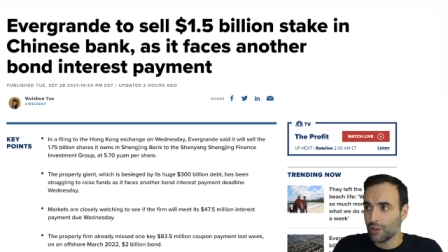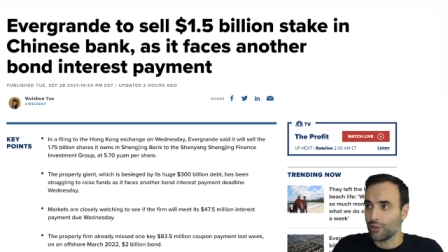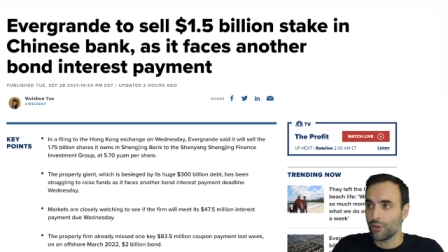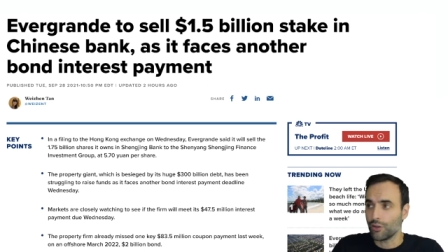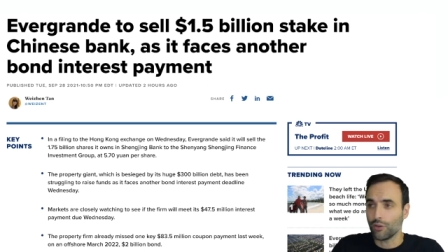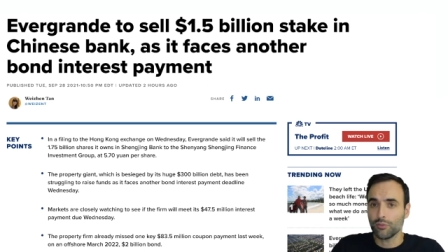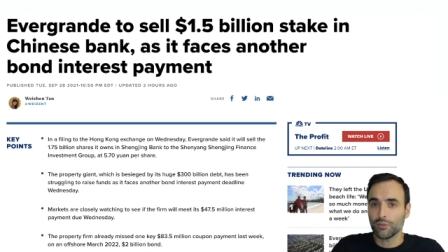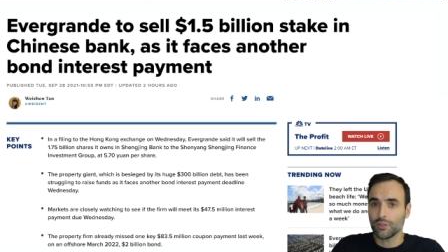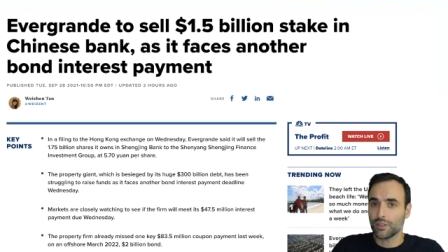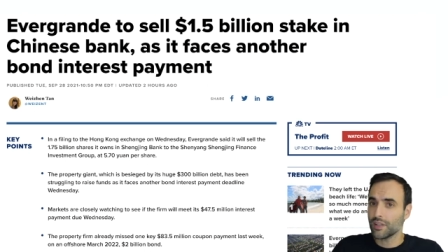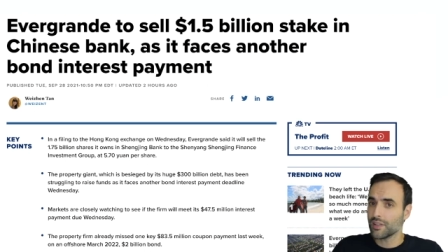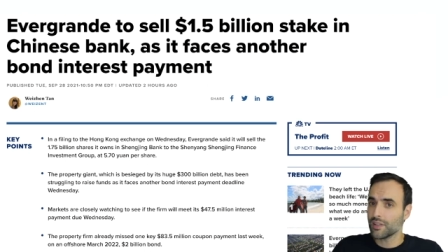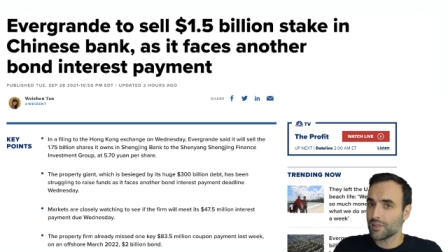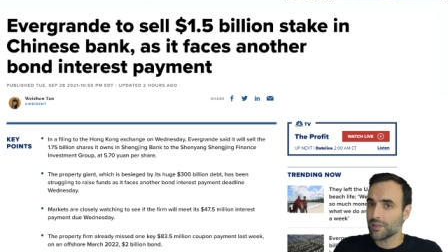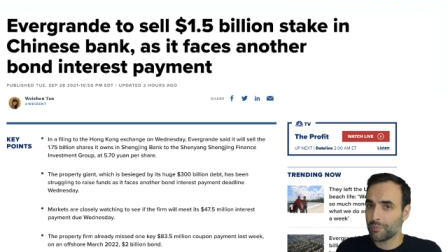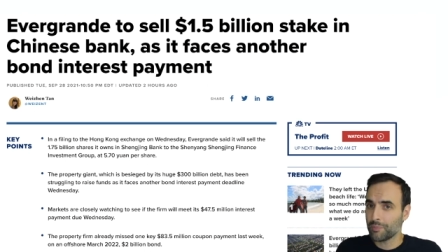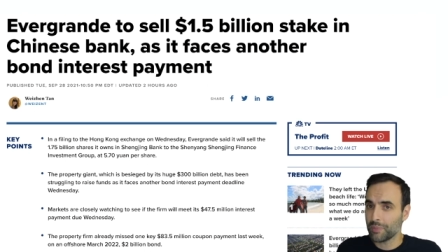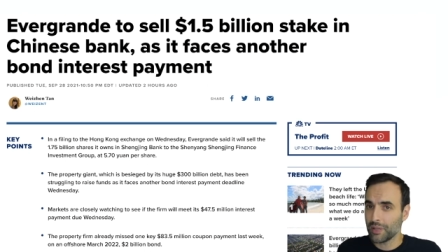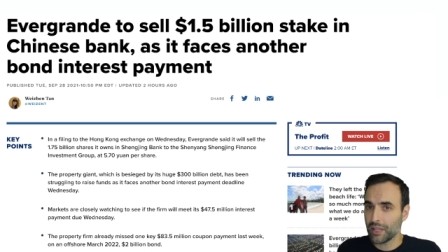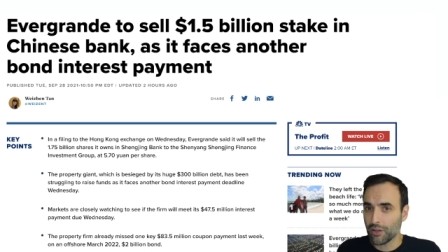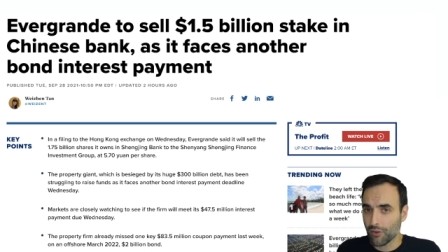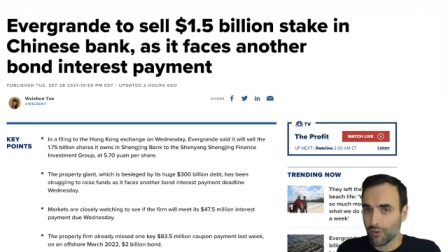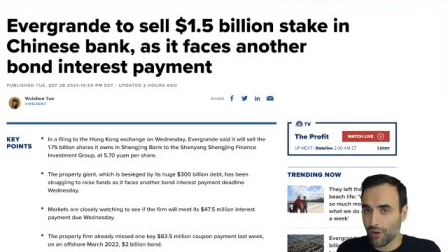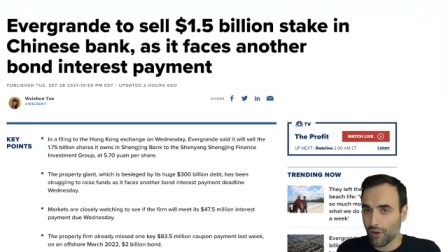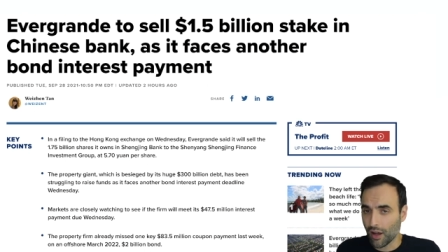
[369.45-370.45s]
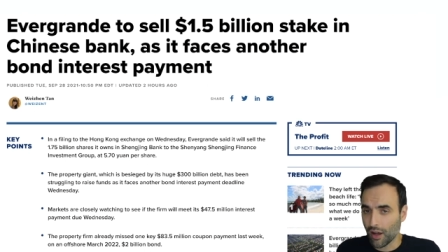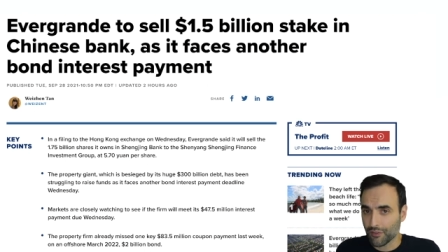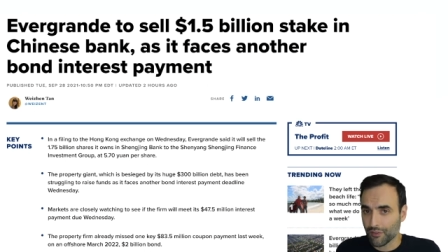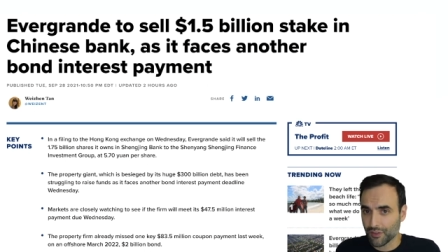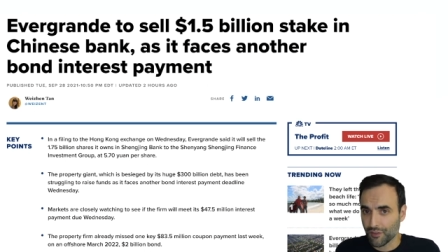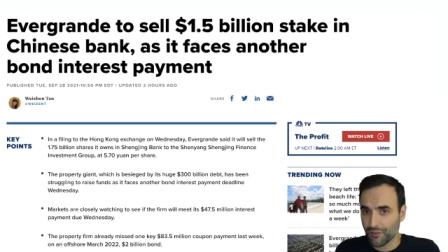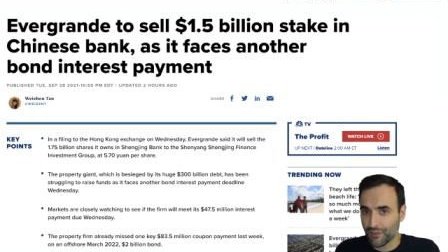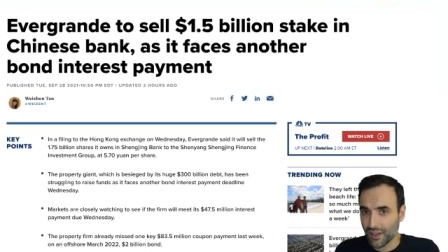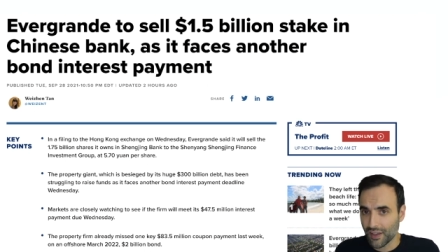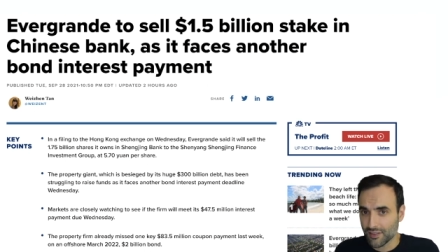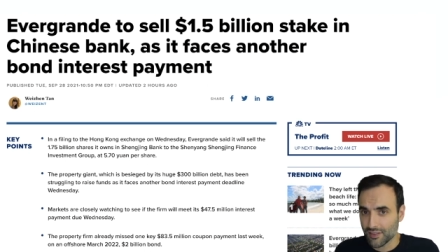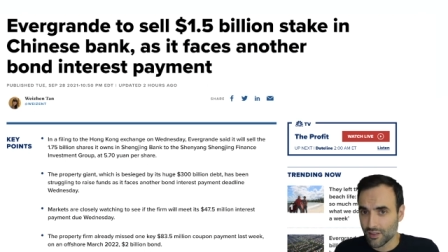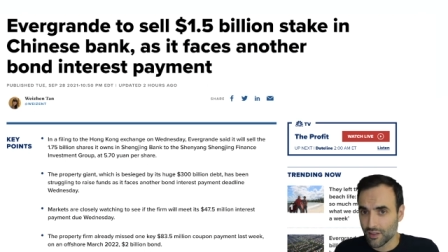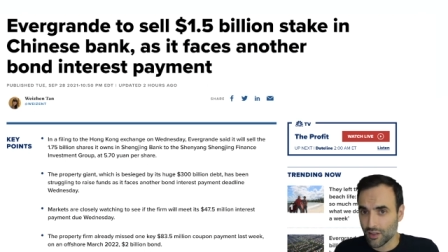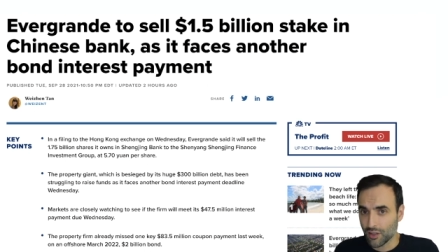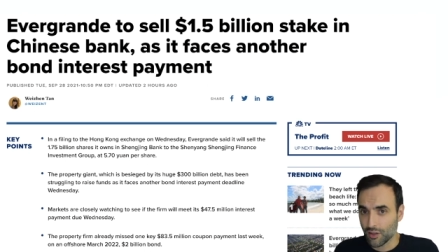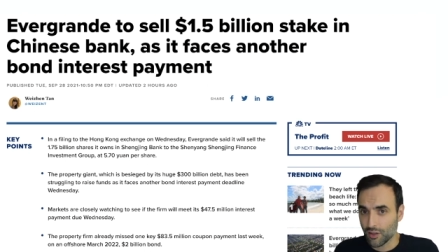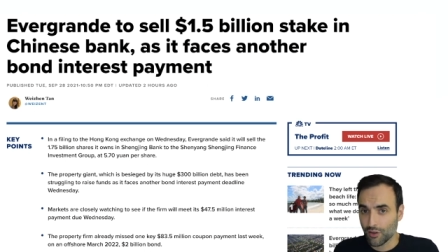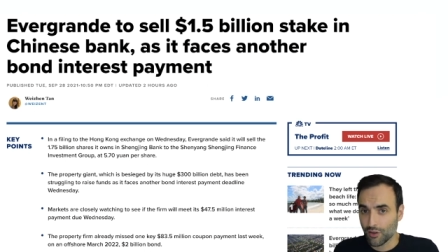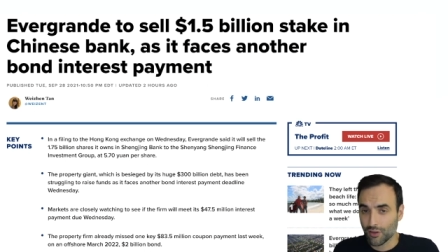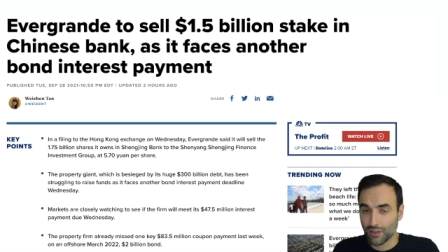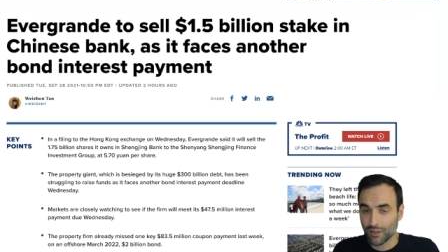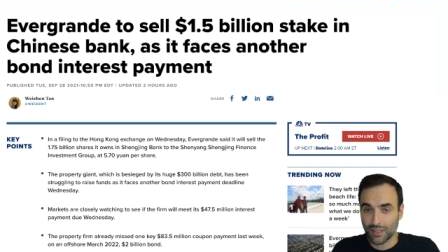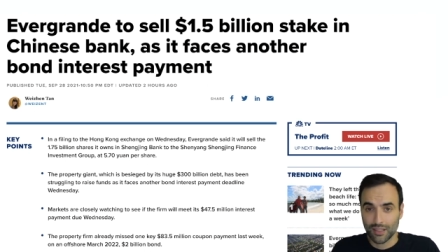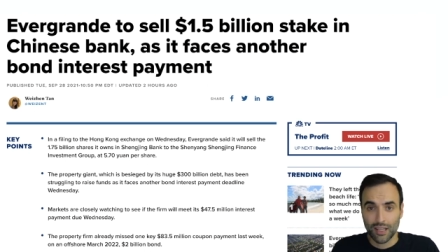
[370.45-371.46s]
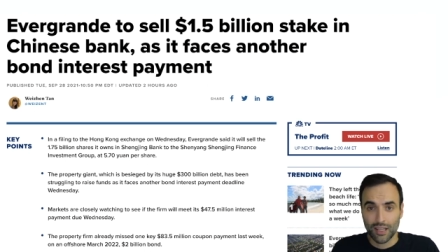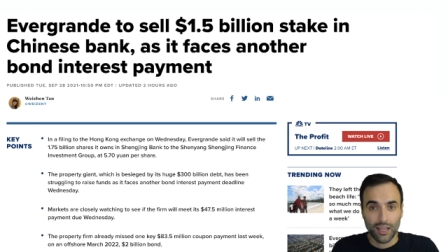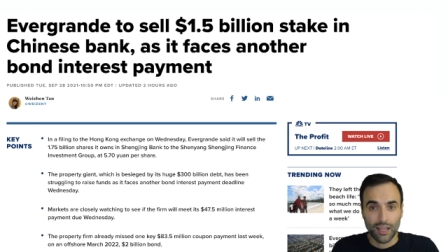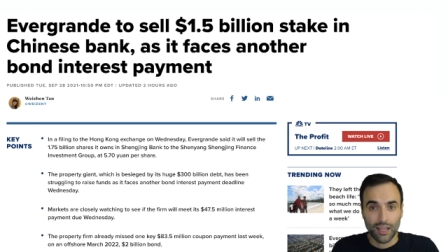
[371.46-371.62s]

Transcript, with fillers: don't disappear off the face of the earth,